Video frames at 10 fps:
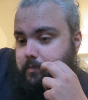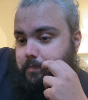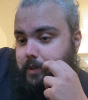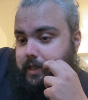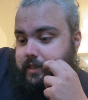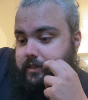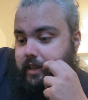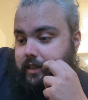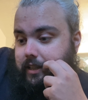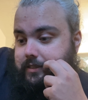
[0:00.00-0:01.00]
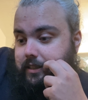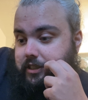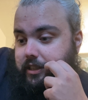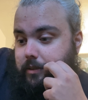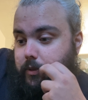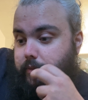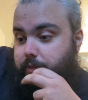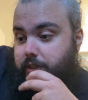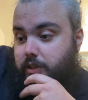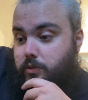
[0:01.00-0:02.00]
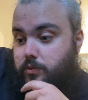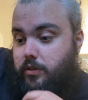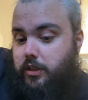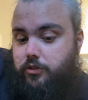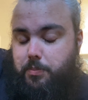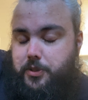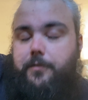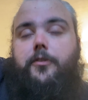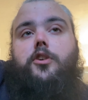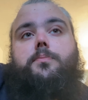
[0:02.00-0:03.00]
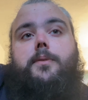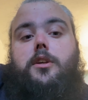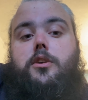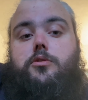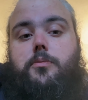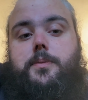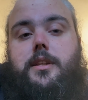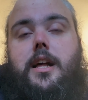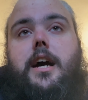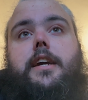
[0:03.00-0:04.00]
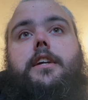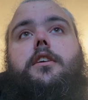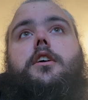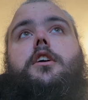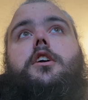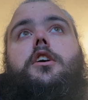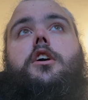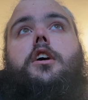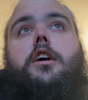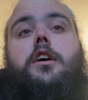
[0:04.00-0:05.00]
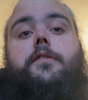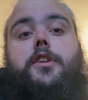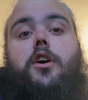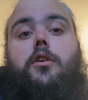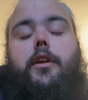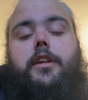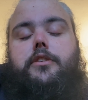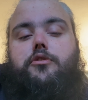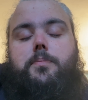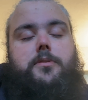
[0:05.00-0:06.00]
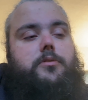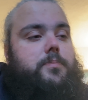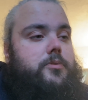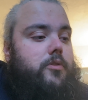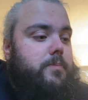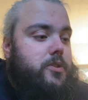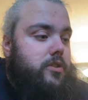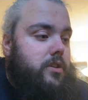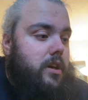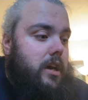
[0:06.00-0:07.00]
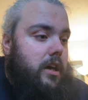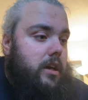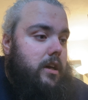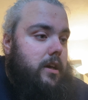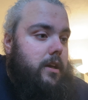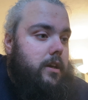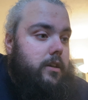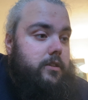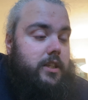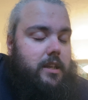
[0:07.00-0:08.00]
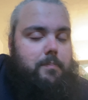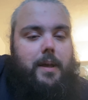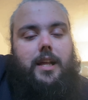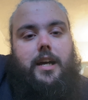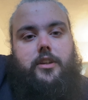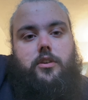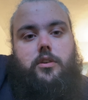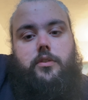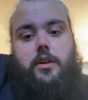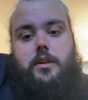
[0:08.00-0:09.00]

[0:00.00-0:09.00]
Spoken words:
please, yeah, like I said, check out my other videos, drop us your thoughts below, drop us a like, if you're not already, drop us a subscription, click the bell icon,